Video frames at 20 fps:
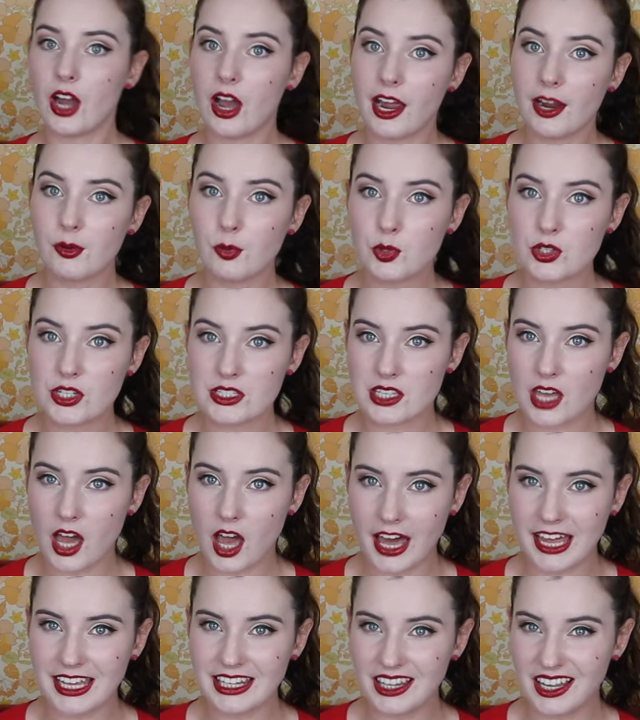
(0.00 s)
I will just
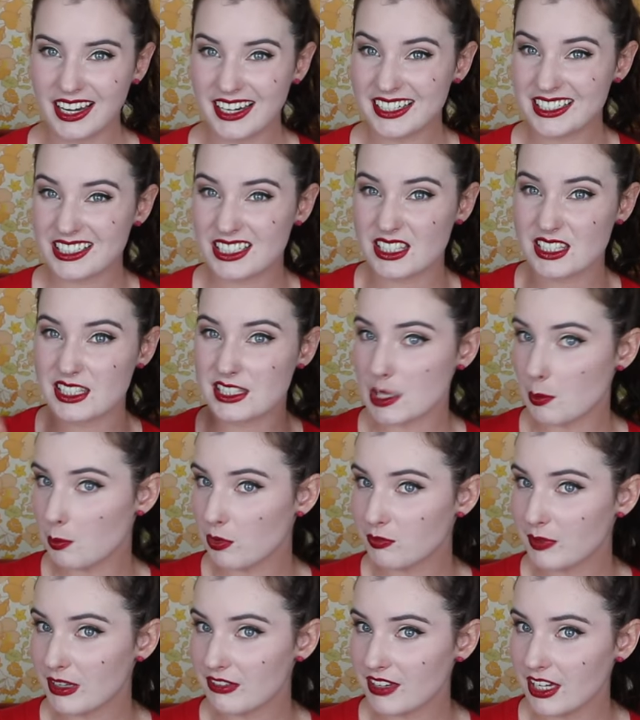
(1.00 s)
highlight some
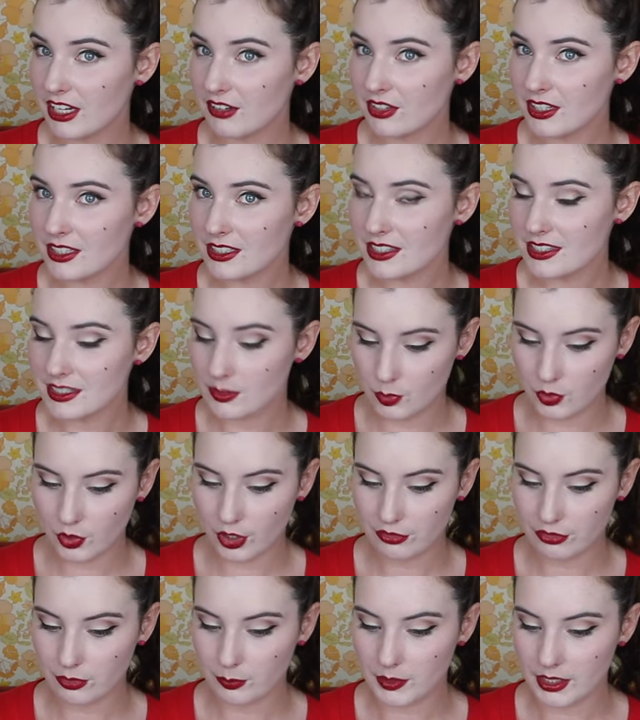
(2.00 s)
of my favorites and we'll
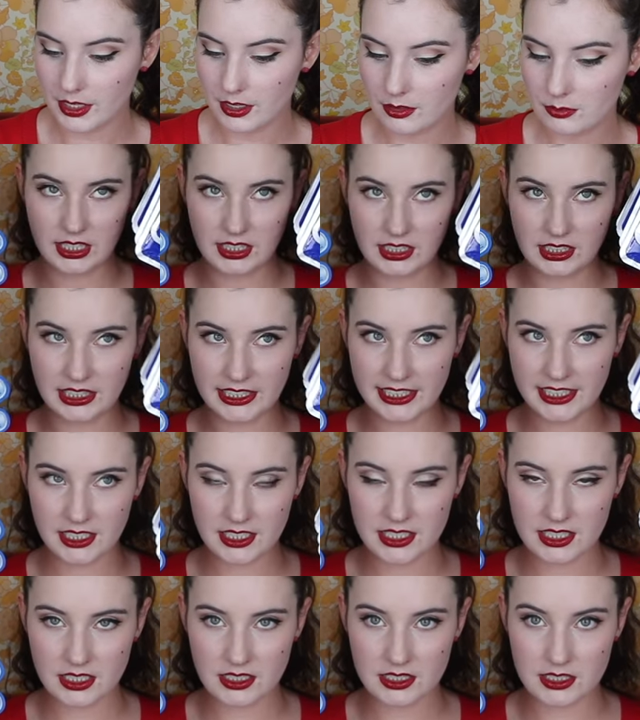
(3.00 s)
go from there.
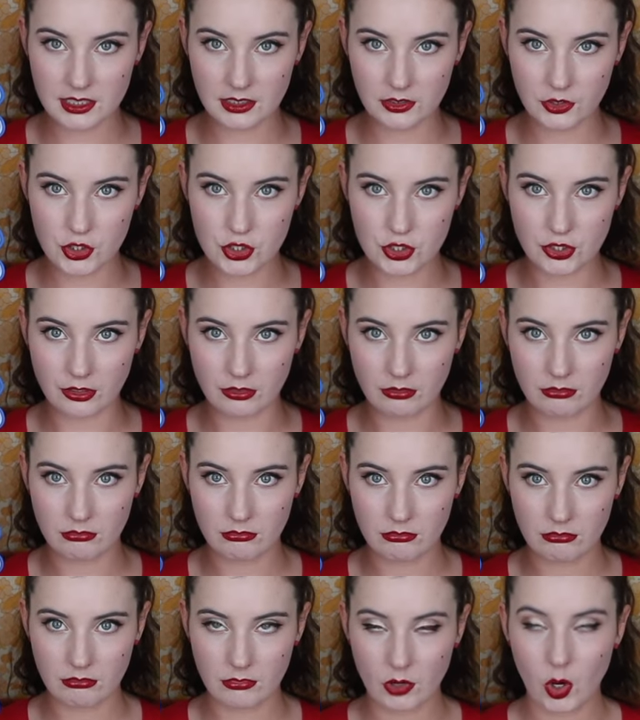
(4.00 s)
Leaders in Solution,
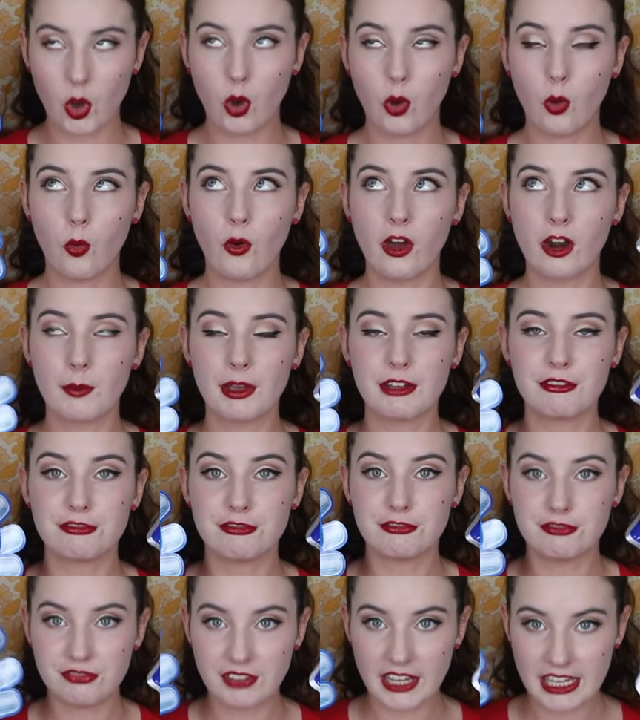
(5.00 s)
one of my
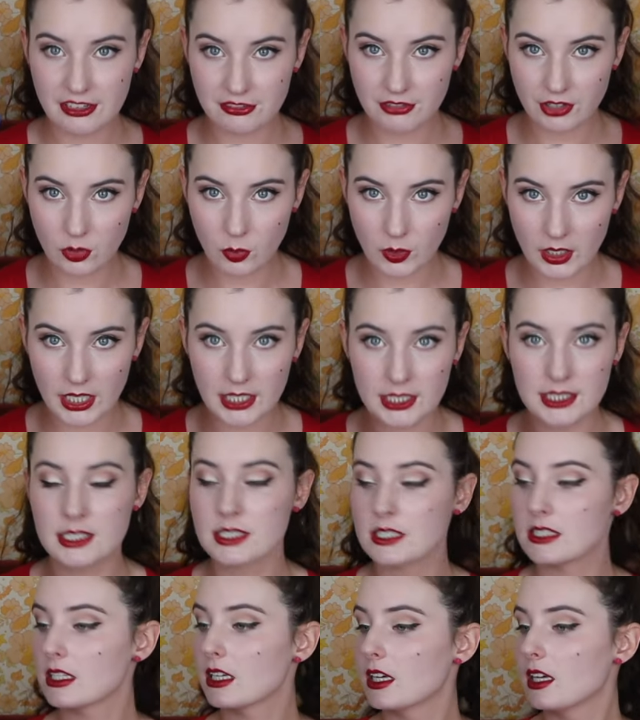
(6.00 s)
favorite
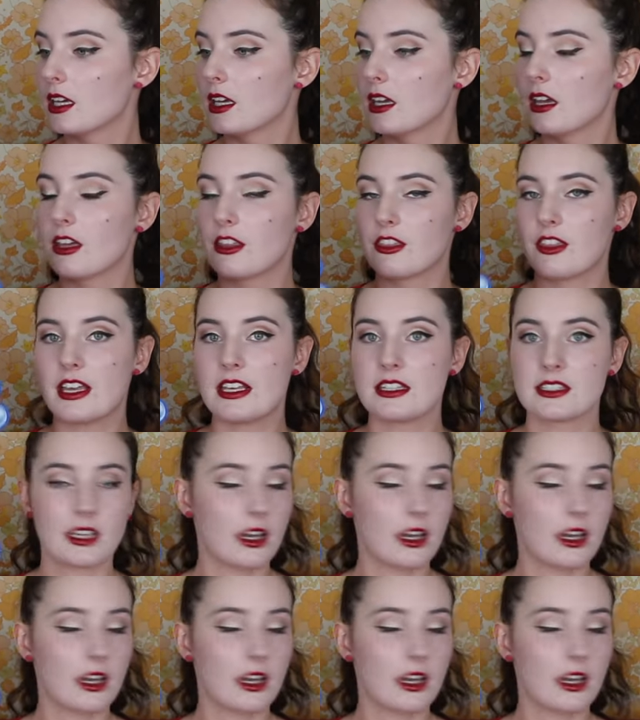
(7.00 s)
ones. These